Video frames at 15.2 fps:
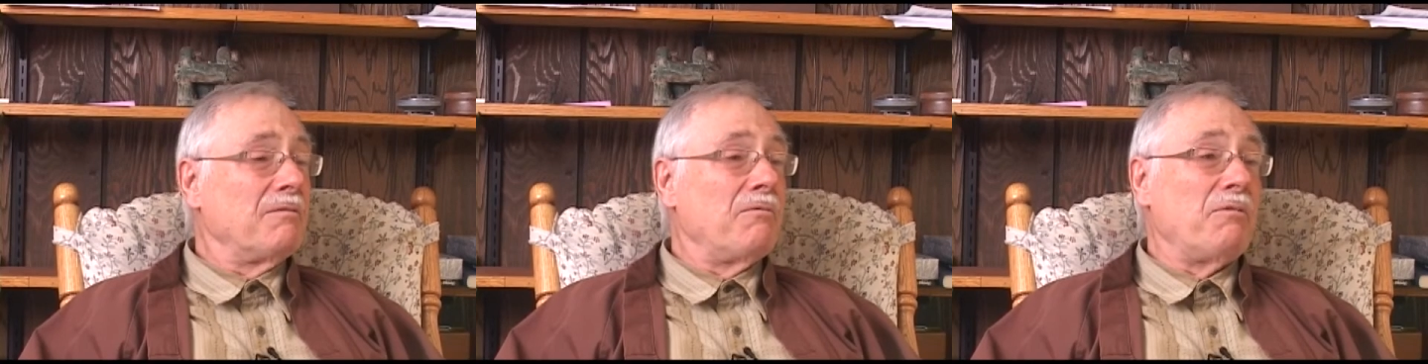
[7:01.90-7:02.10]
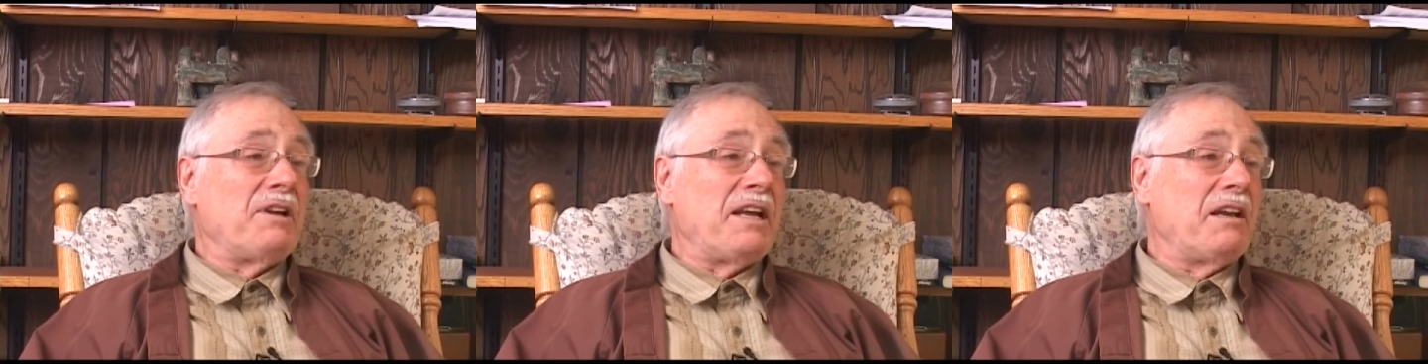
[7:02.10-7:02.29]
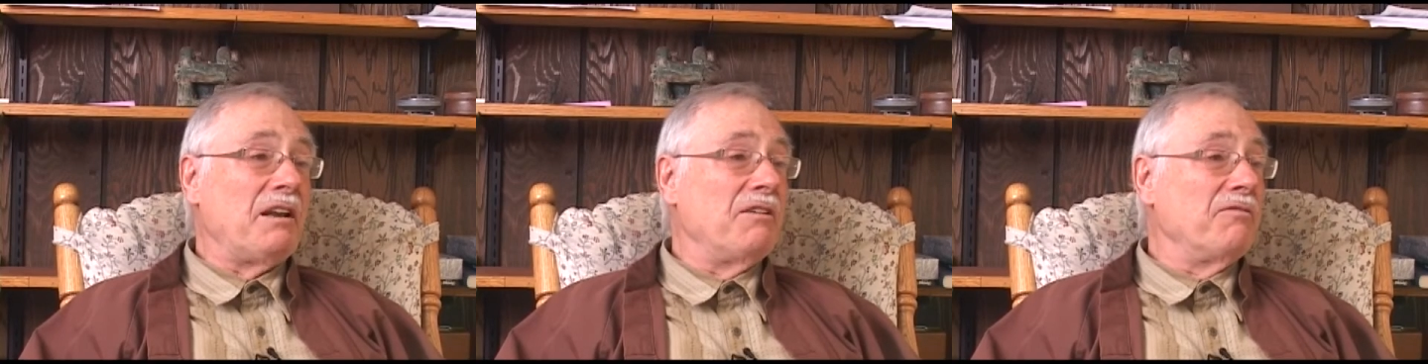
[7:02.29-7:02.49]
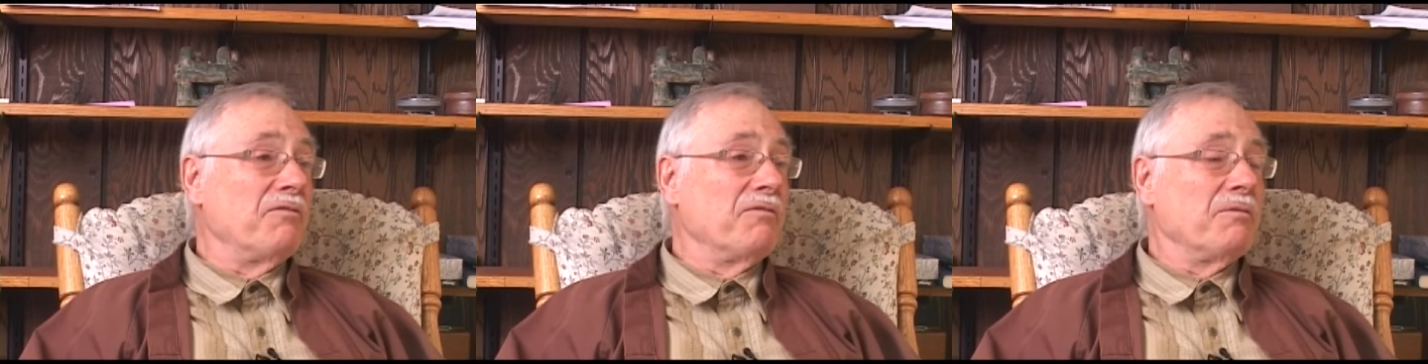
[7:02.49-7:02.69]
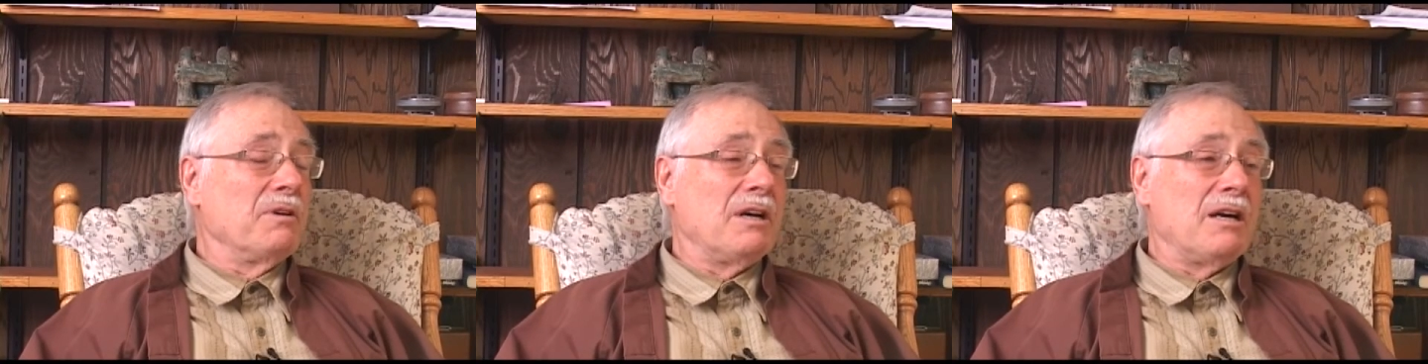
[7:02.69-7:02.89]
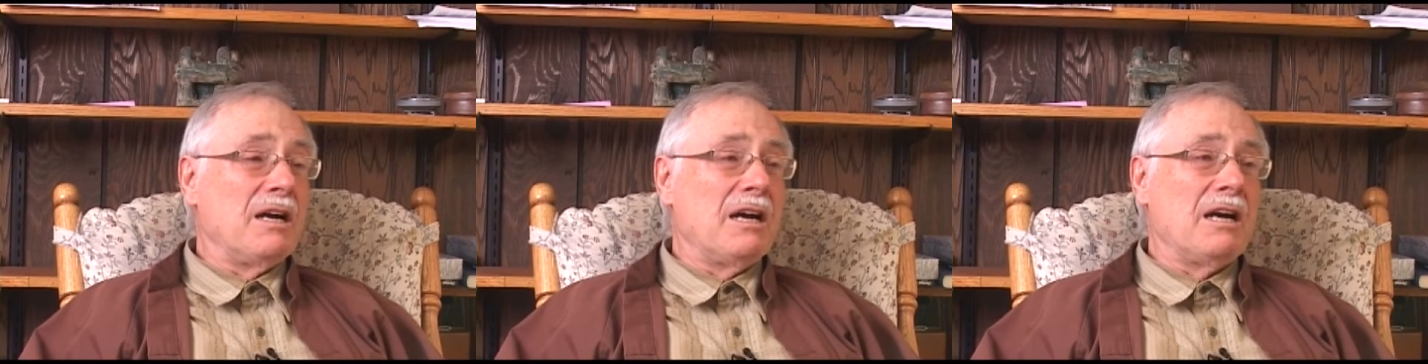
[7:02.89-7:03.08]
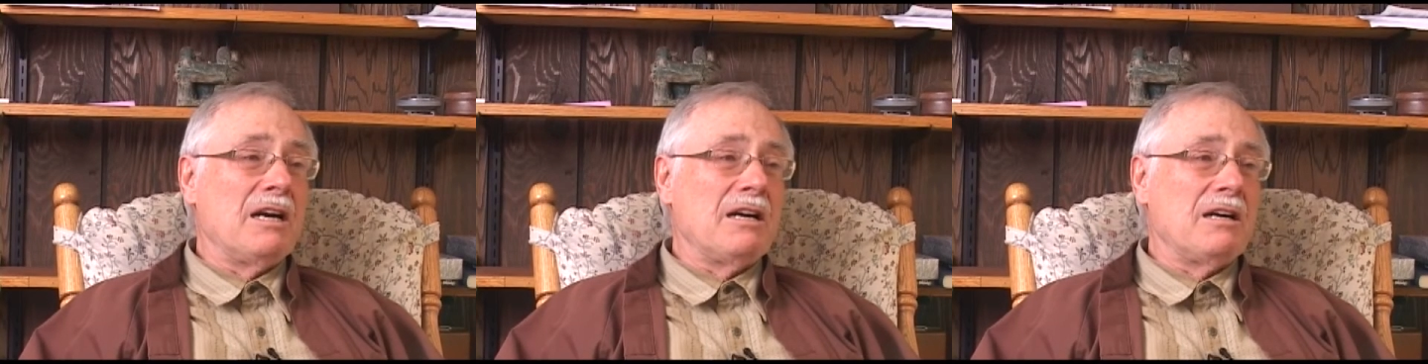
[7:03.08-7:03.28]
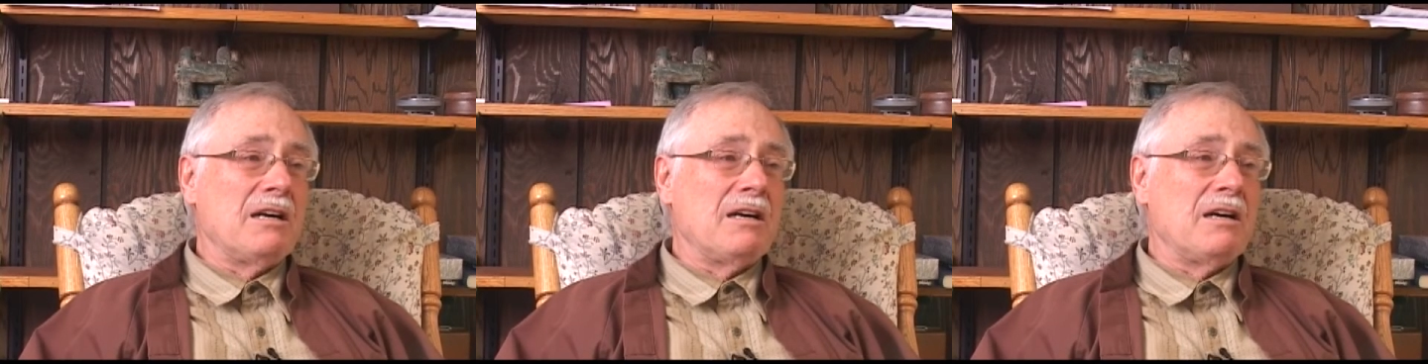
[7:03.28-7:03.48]
what I love
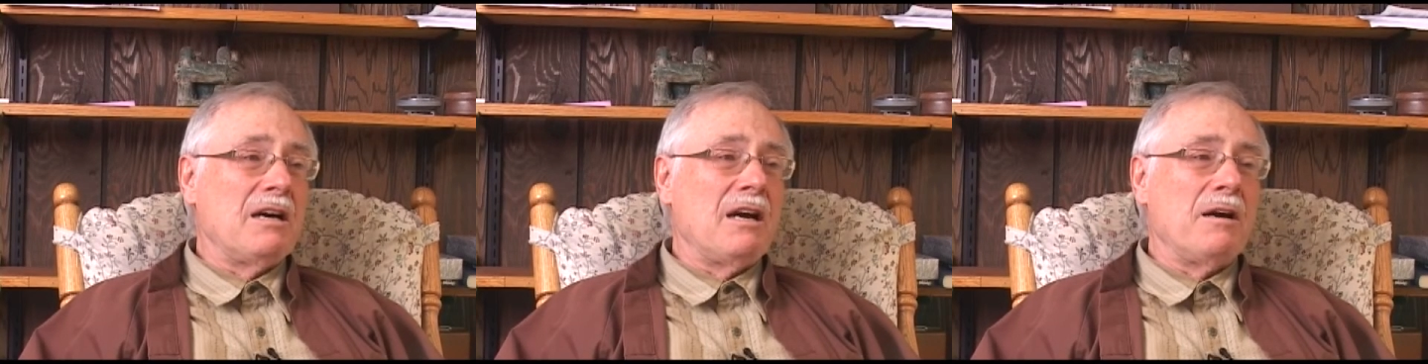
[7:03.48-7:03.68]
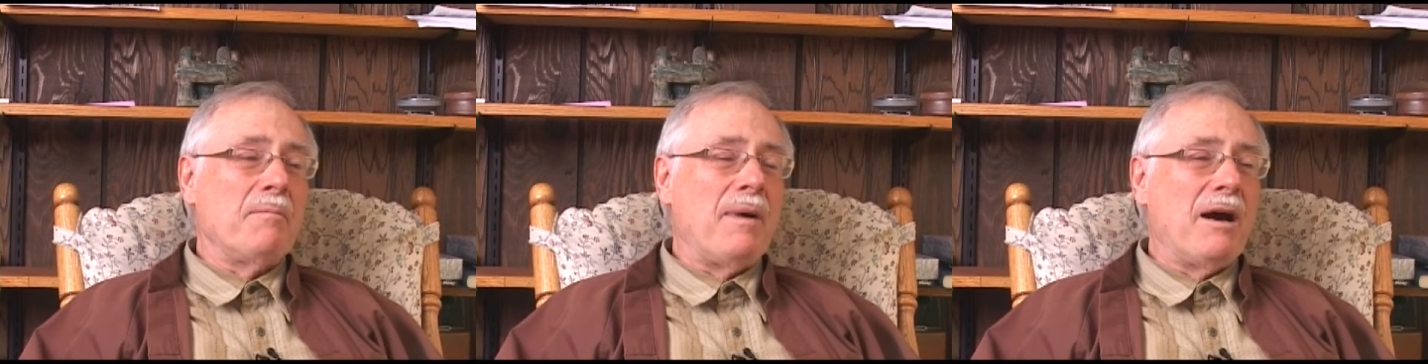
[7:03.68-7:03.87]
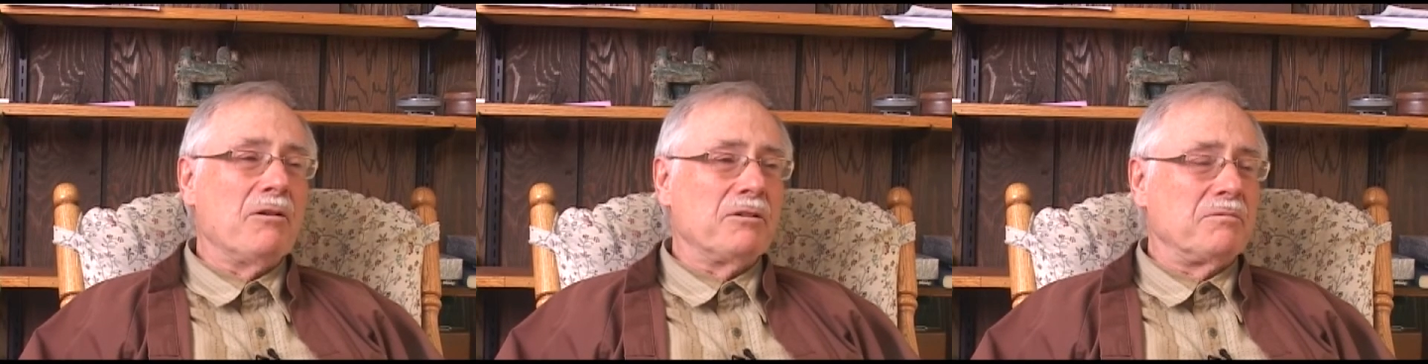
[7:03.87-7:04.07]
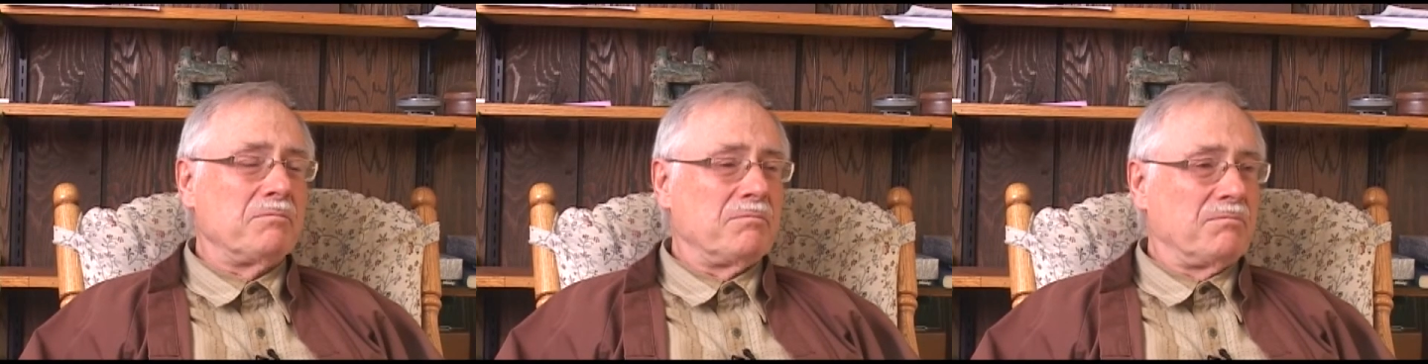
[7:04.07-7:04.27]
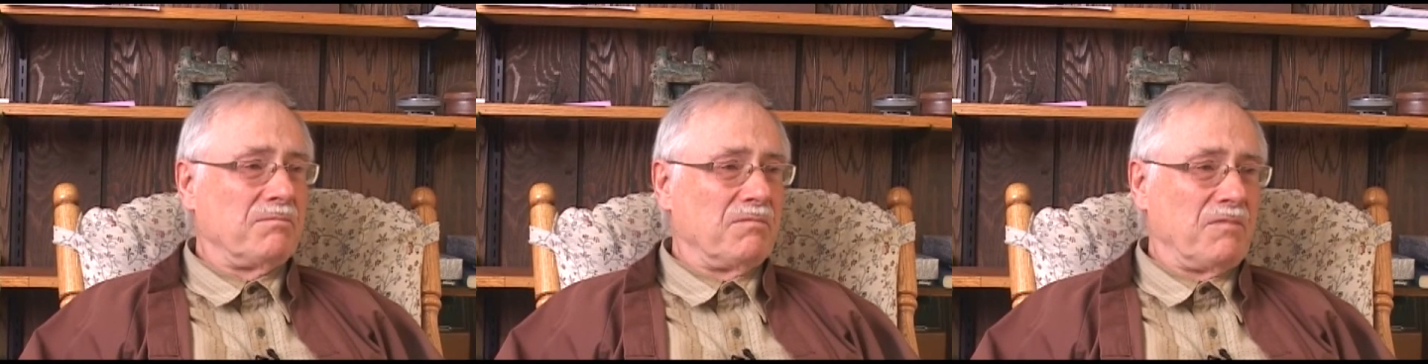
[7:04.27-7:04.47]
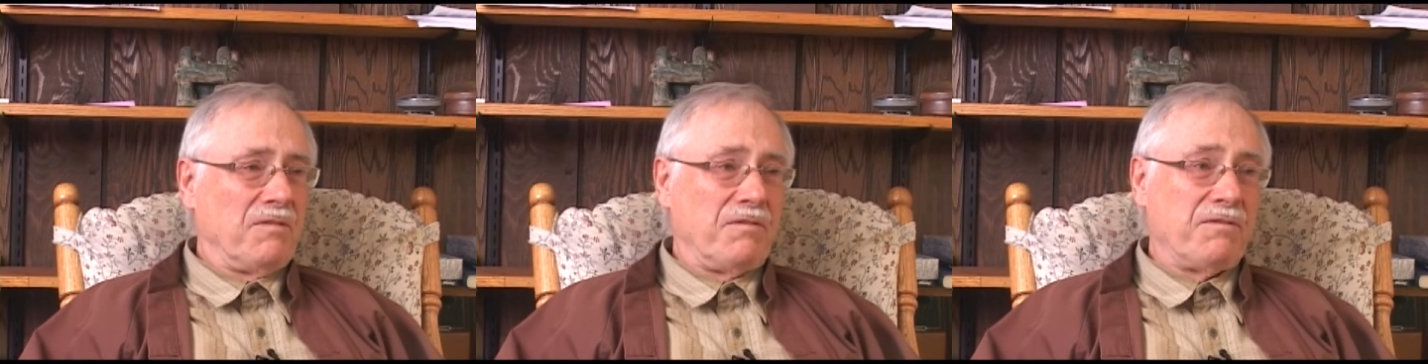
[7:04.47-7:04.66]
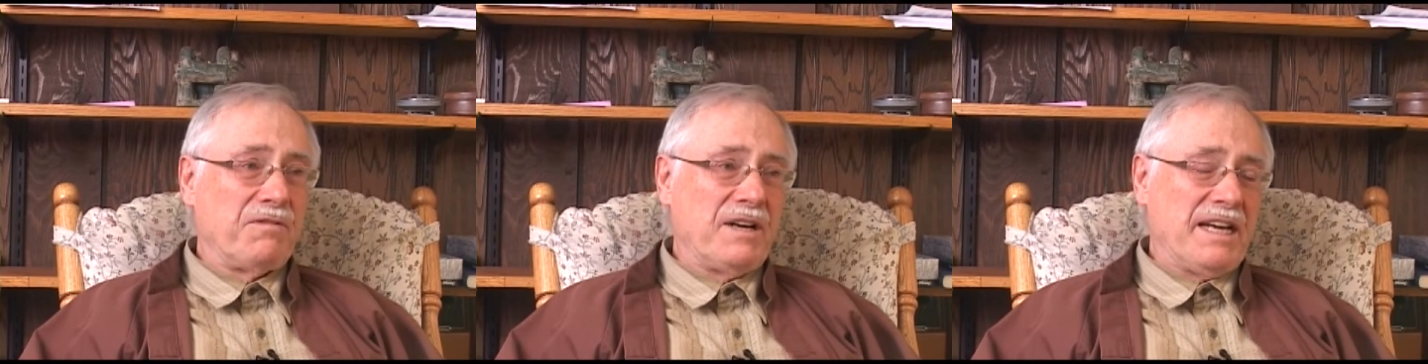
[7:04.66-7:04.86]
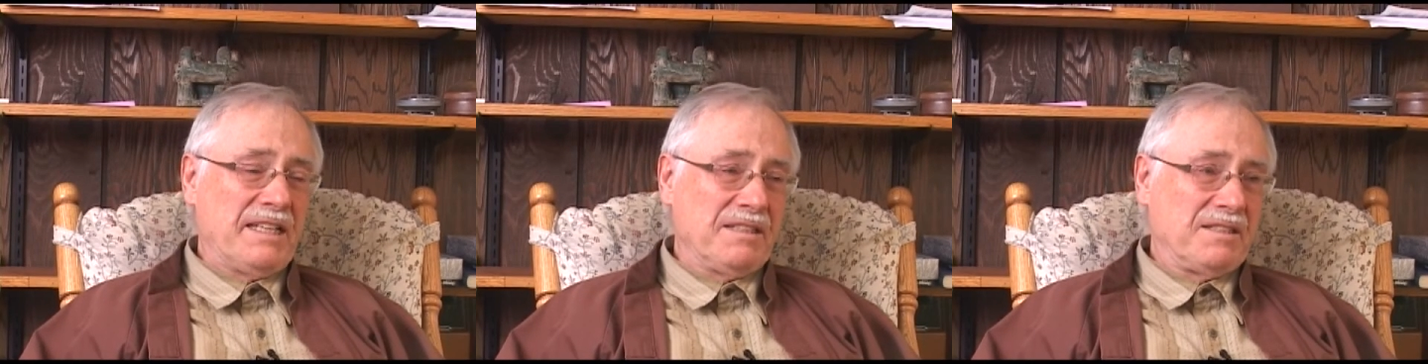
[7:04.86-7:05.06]
about
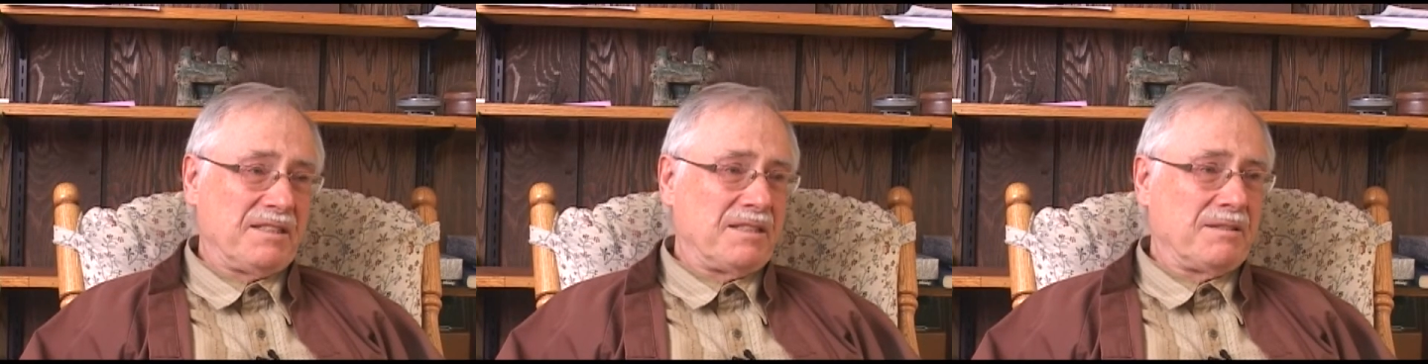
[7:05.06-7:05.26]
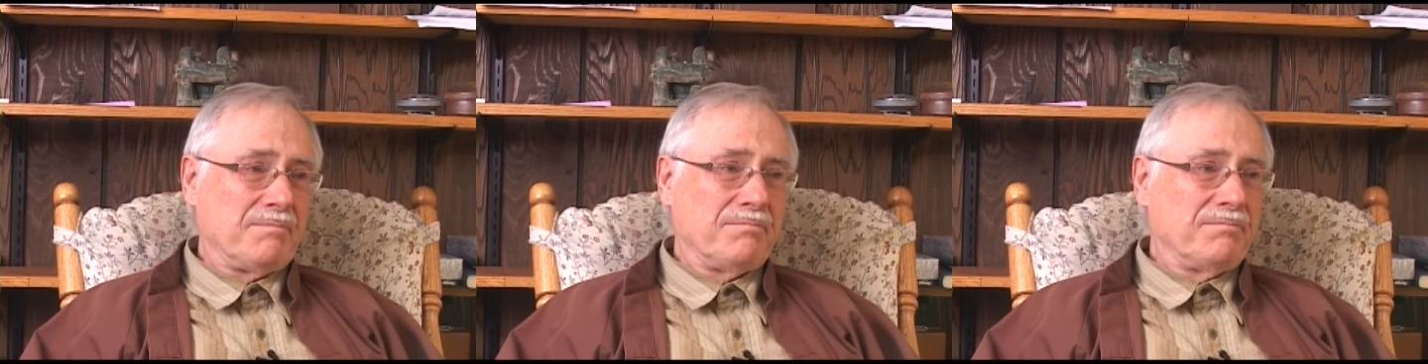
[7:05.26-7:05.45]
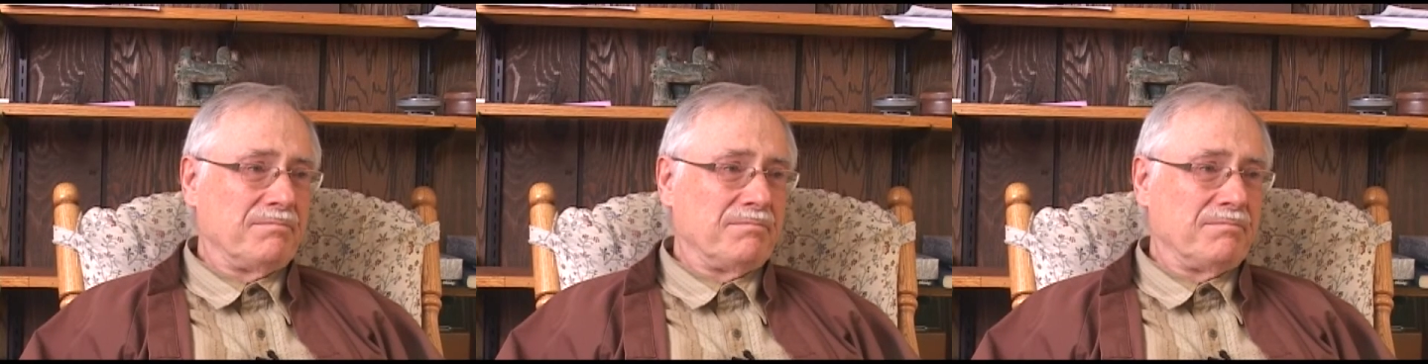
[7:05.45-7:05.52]
friends.